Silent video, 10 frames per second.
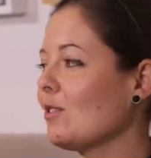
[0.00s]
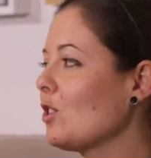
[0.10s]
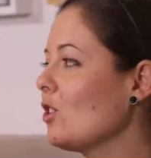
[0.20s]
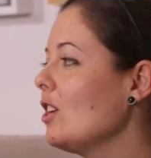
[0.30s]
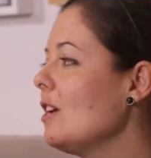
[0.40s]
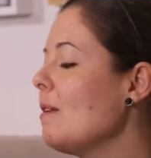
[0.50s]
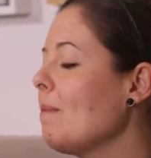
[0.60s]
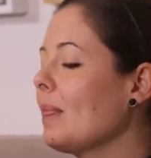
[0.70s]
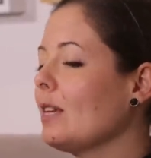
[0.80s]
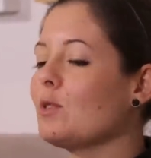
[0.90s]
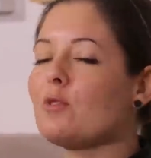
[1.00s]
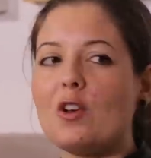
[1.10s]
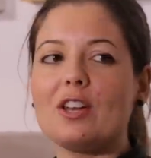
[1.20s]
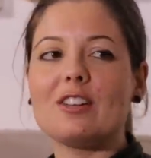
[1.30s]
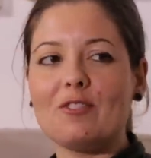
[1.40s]
So it was
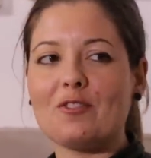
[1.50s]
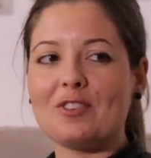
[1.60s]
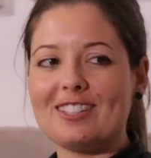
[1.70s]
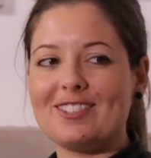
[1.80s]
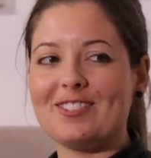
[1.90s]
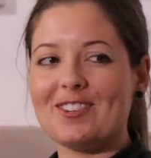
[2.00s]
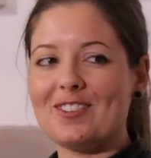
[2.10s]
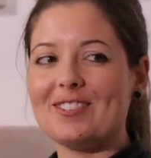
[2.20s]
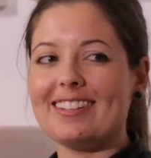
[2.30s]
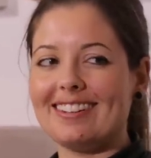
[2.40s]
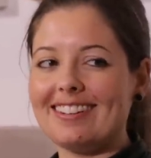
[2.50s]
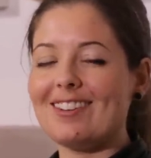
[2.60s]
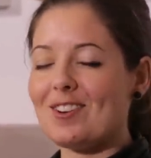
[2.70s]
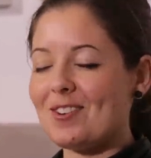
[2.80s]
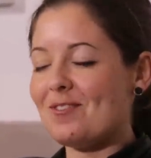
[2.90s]
very different, you know, than,
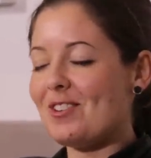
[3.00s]
yeah,